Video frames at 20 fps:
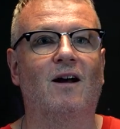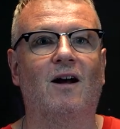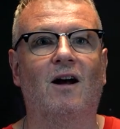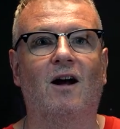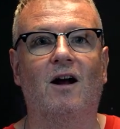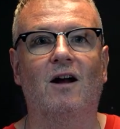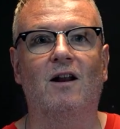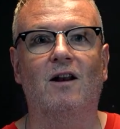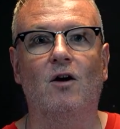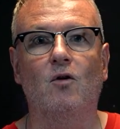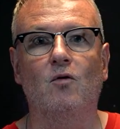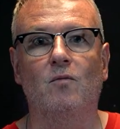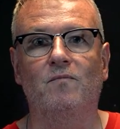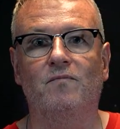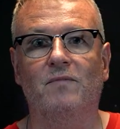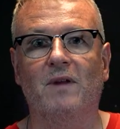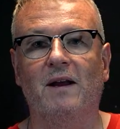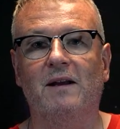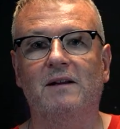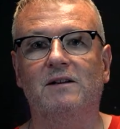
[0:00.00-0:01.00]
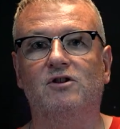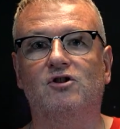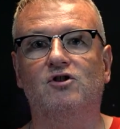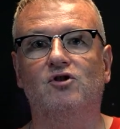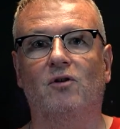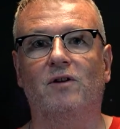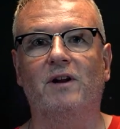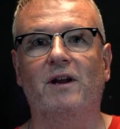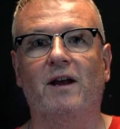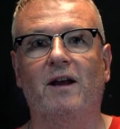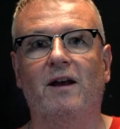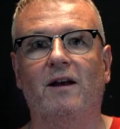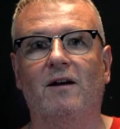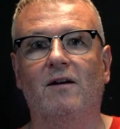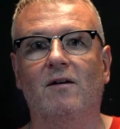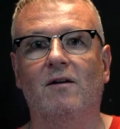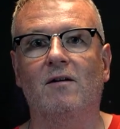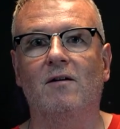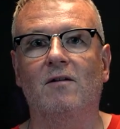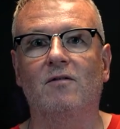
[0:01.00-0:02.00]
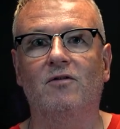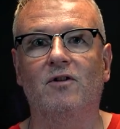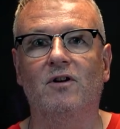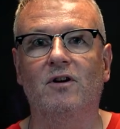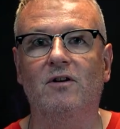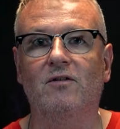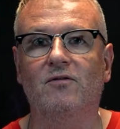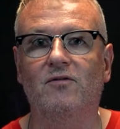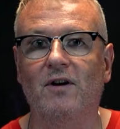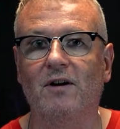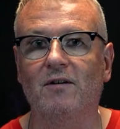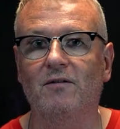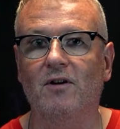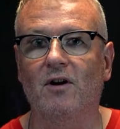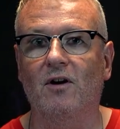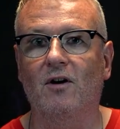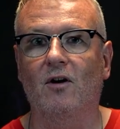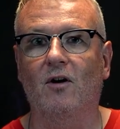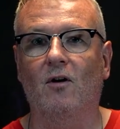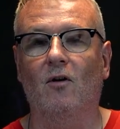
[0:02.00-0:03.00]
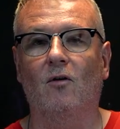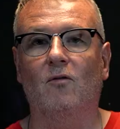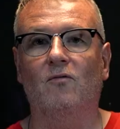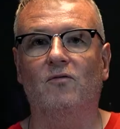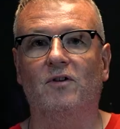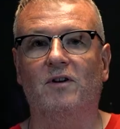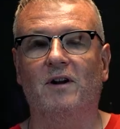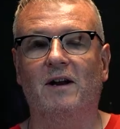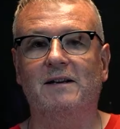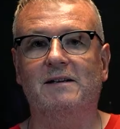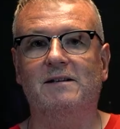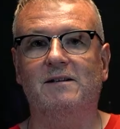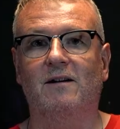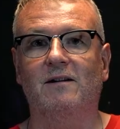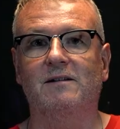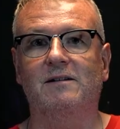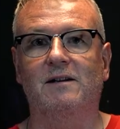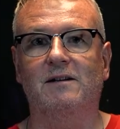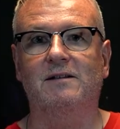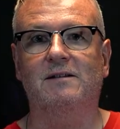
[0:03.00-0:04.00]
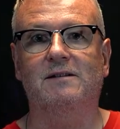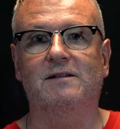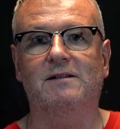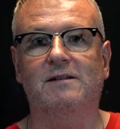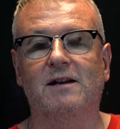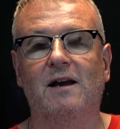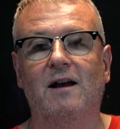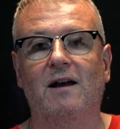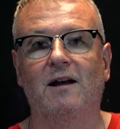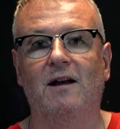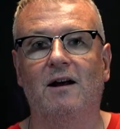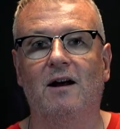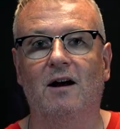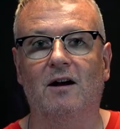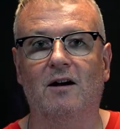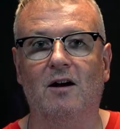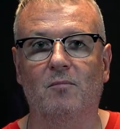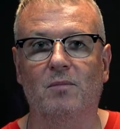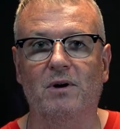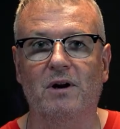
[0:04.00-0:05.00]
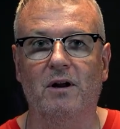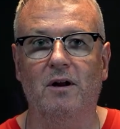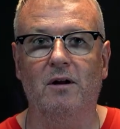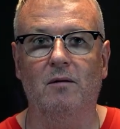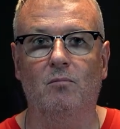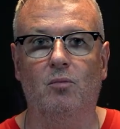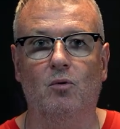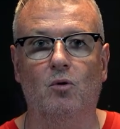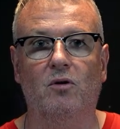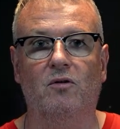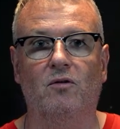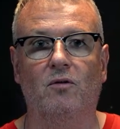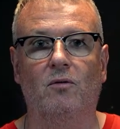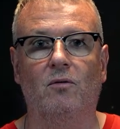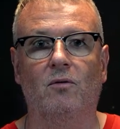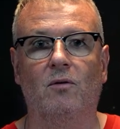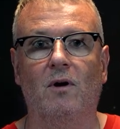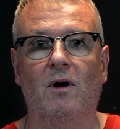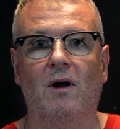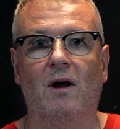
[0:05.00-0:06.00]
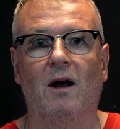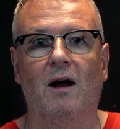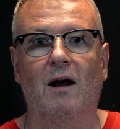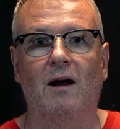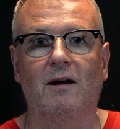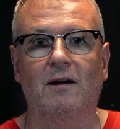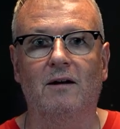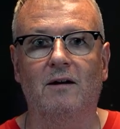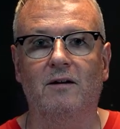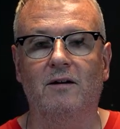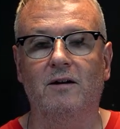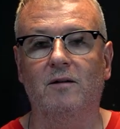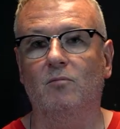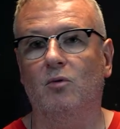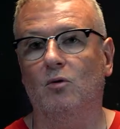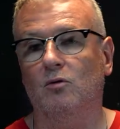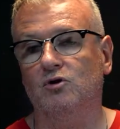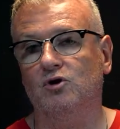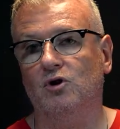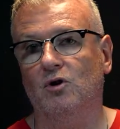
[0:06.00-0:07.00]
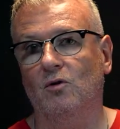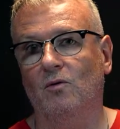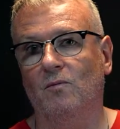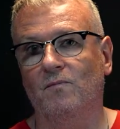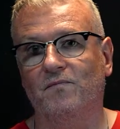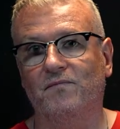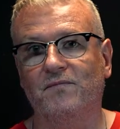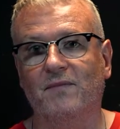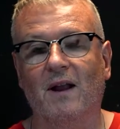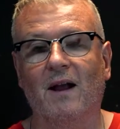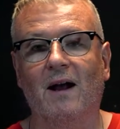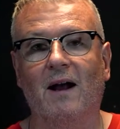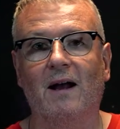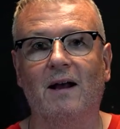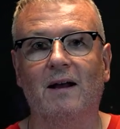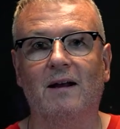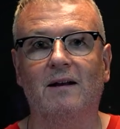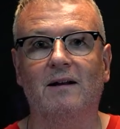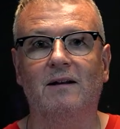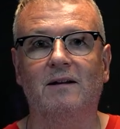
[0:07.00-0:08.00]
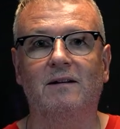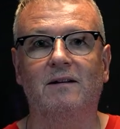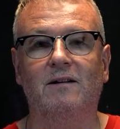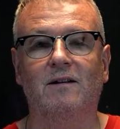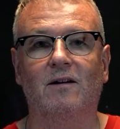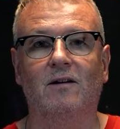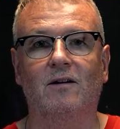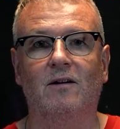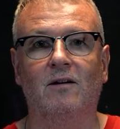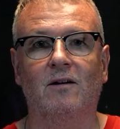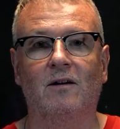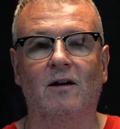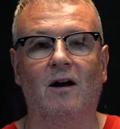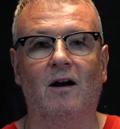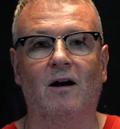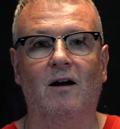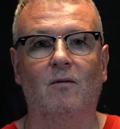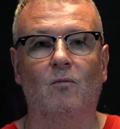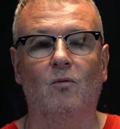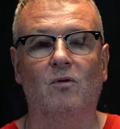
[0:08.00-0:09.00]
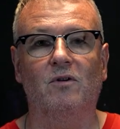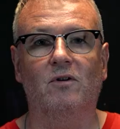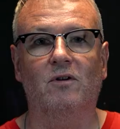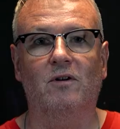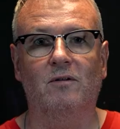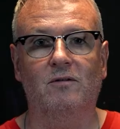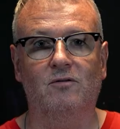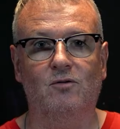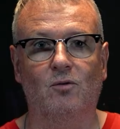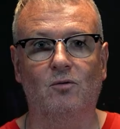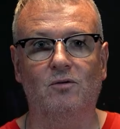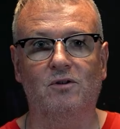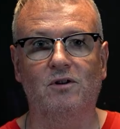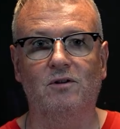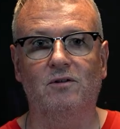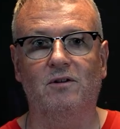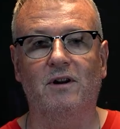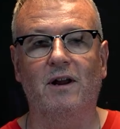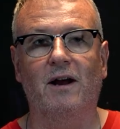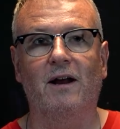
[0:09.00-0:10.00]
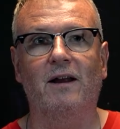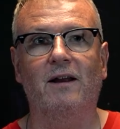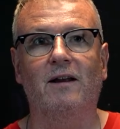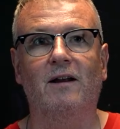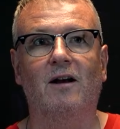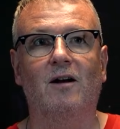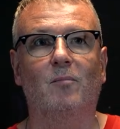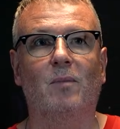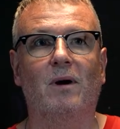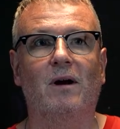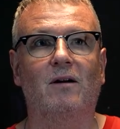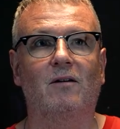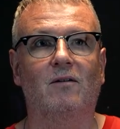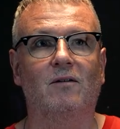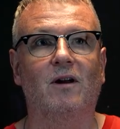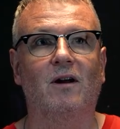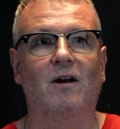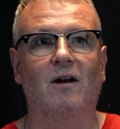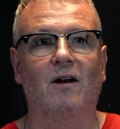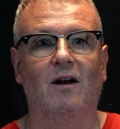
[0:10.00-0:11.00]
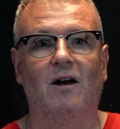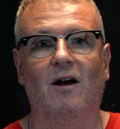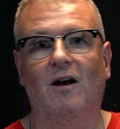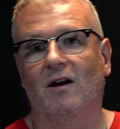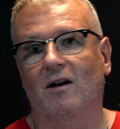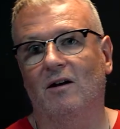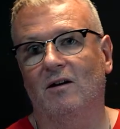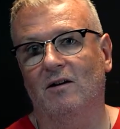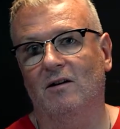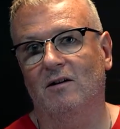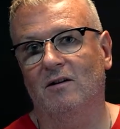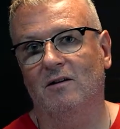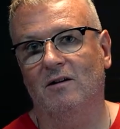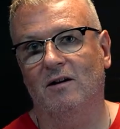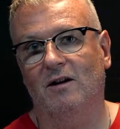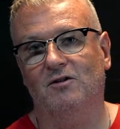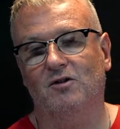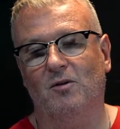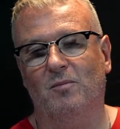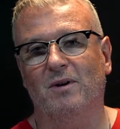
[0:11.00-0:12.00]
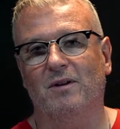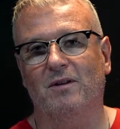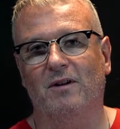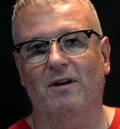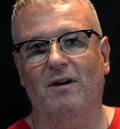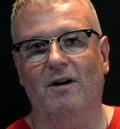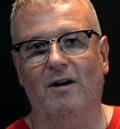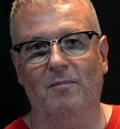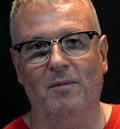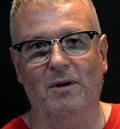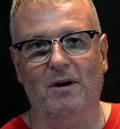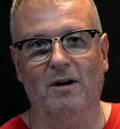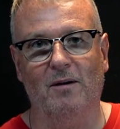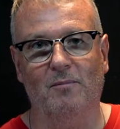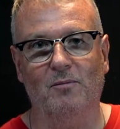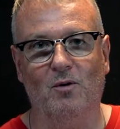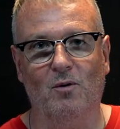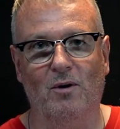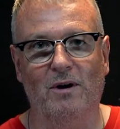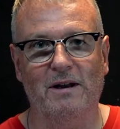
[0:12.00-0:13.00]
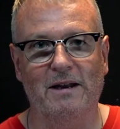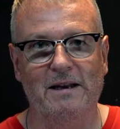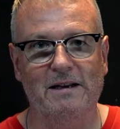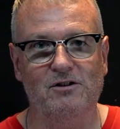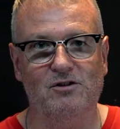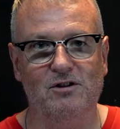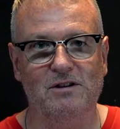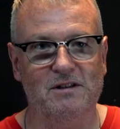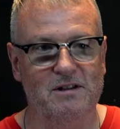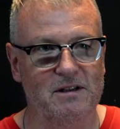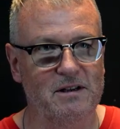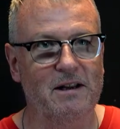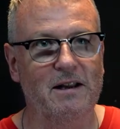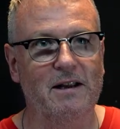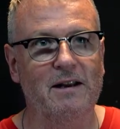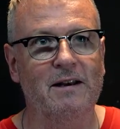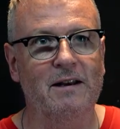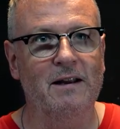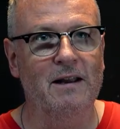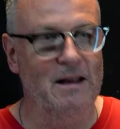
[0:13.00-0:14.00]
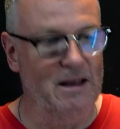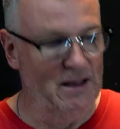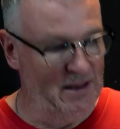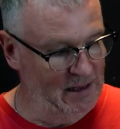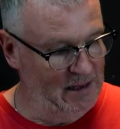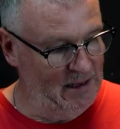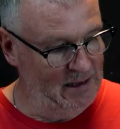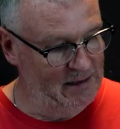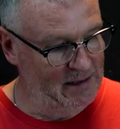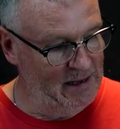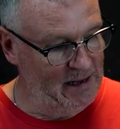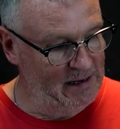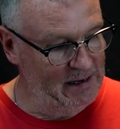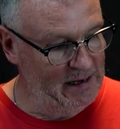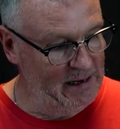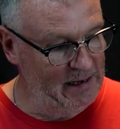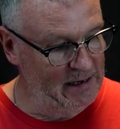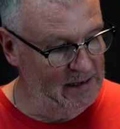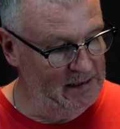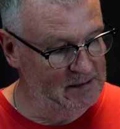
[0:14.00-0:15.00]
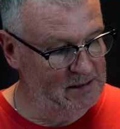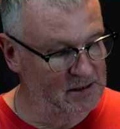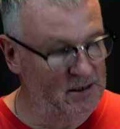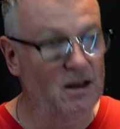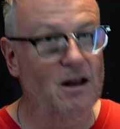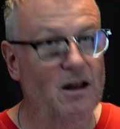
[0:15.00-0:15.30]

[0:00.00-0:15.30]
Hello, it's Jonny here, the founder of The Data Scientists, a company in Porto, in Portugal. And I want to talk to you today about a topic that I've become quite interested in, and that is